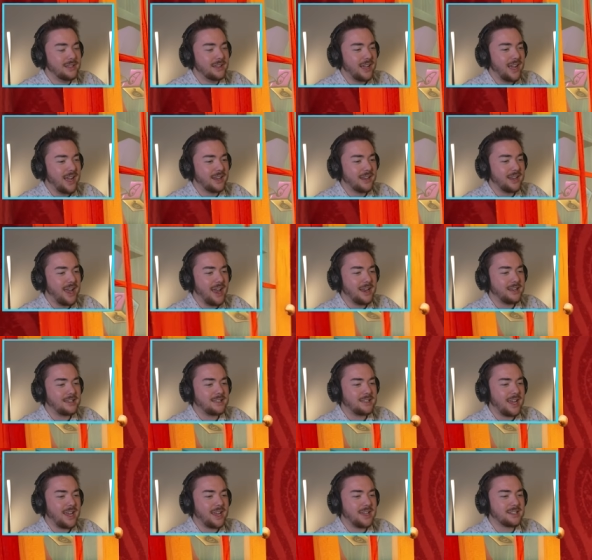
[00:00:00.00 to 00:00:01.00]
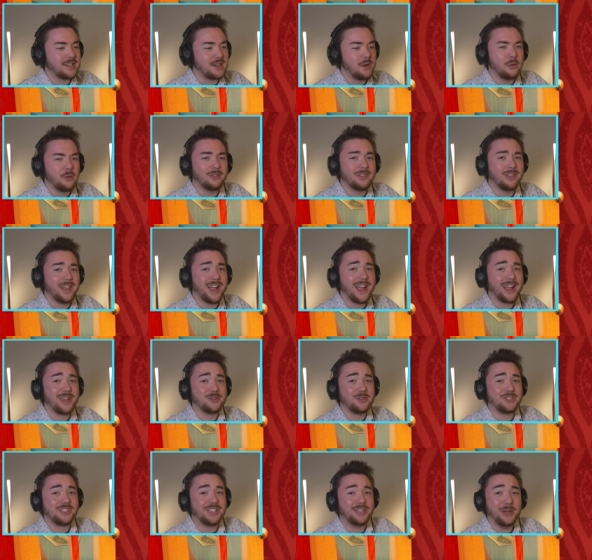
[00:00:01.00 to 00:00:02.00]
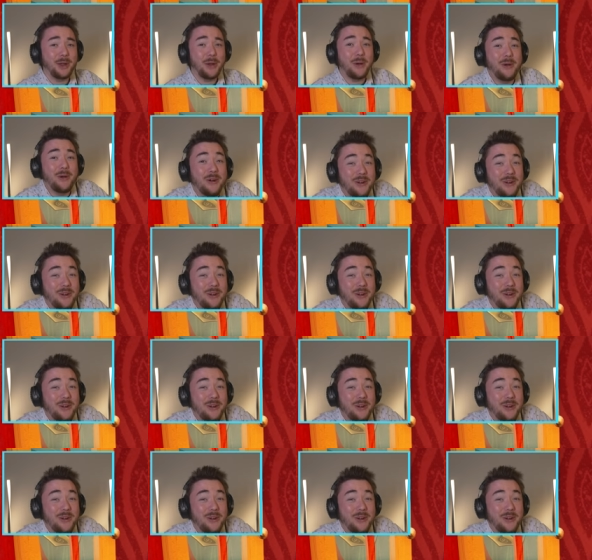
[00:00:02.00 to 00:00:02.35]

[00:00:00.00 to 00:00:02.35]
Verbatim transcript: I'd say it's an old thing I used to do.